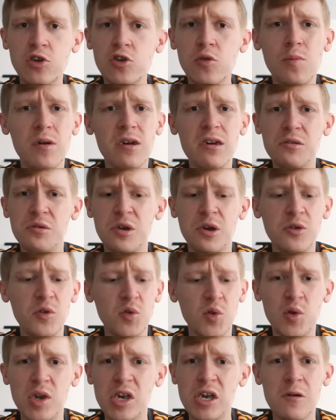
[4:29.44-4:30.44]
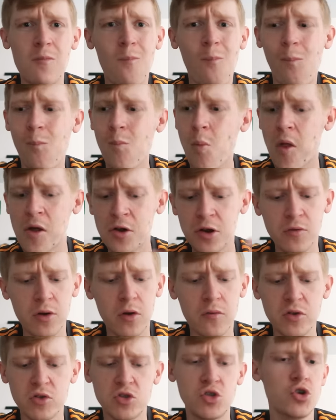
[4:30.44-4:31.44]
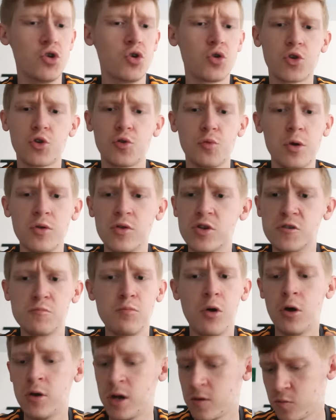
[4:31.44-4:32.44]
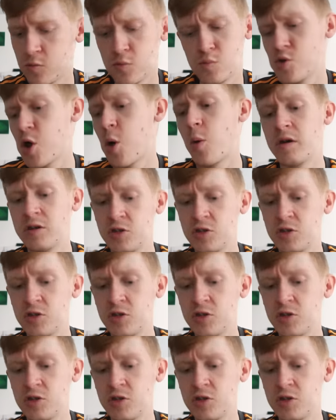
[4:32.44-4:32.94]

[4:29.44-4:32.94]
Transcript: I could be eating anything here. I don't know if it's duck at this point, I've no